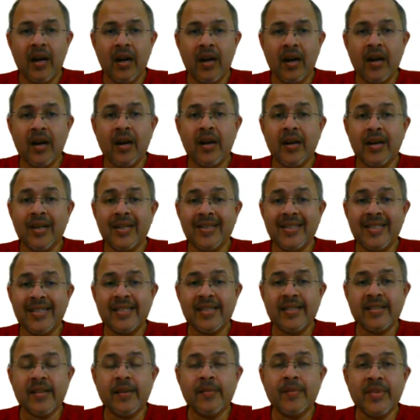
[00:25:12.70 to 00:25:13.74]

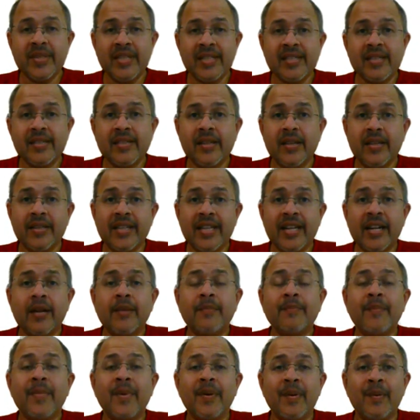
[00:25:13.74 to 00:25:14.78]
There
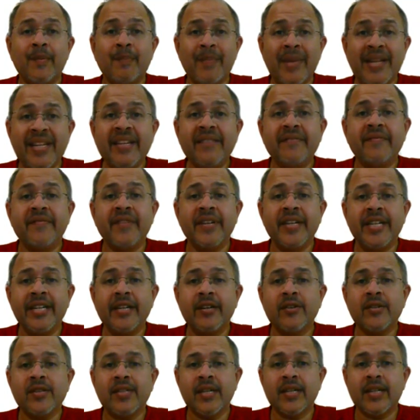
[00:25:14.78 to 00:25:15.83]
are many
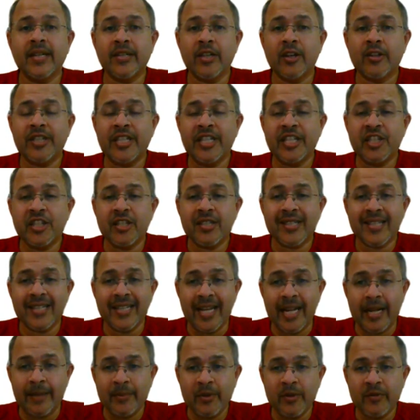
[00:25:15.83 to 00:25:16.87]
videos that your teachers can
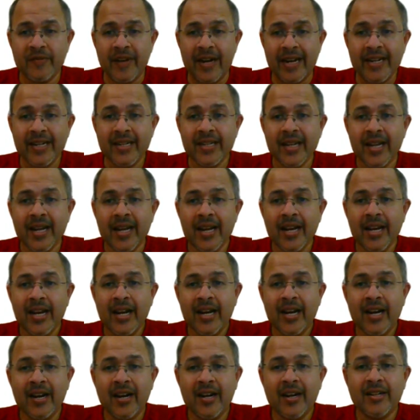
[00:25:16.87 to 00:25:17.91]
help you find
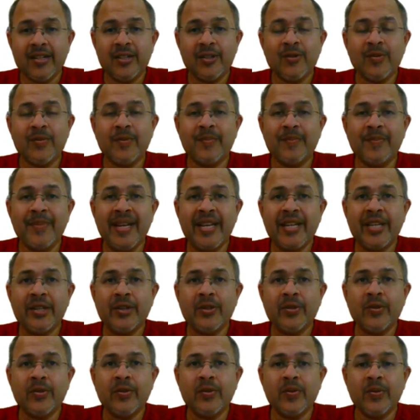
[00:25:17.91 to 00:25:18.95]
to make
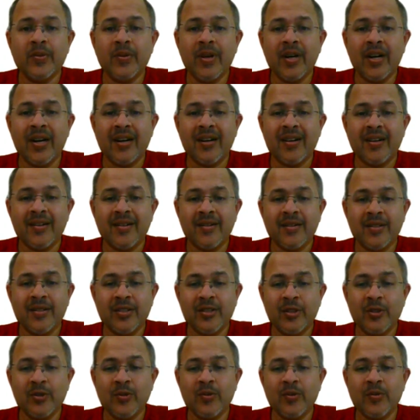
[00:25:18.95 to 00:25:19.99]
you
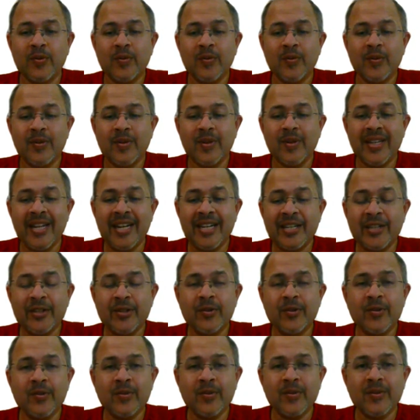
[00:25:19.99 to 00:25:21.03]
to let
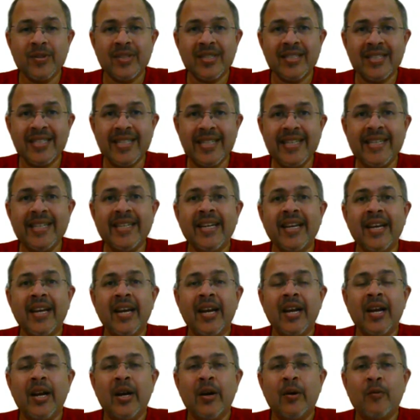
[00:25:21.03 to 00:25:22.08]
you see
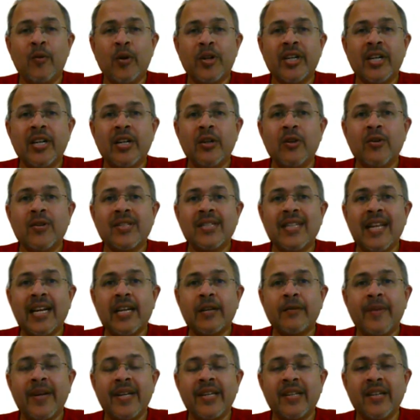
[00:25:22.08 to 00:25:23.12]
what it looks
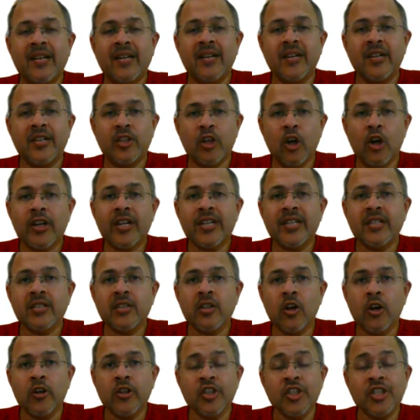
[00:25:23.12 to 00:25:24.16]
like when a rocket is
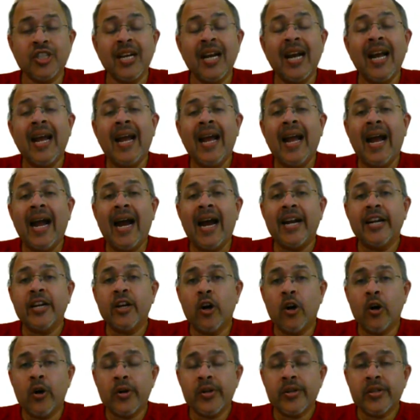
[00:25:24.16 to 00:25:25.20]
launched, and
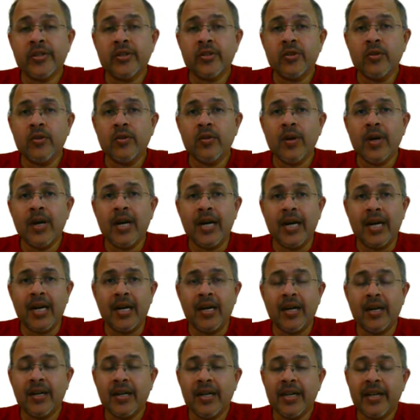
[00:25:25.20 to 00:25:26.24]
also
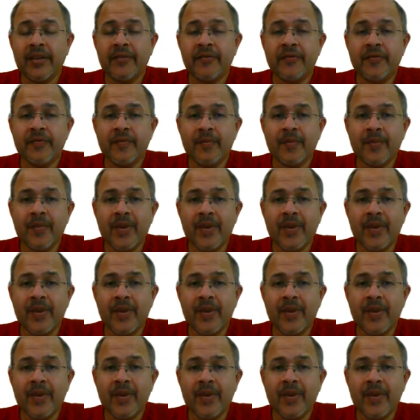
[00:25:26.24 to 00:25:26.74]
if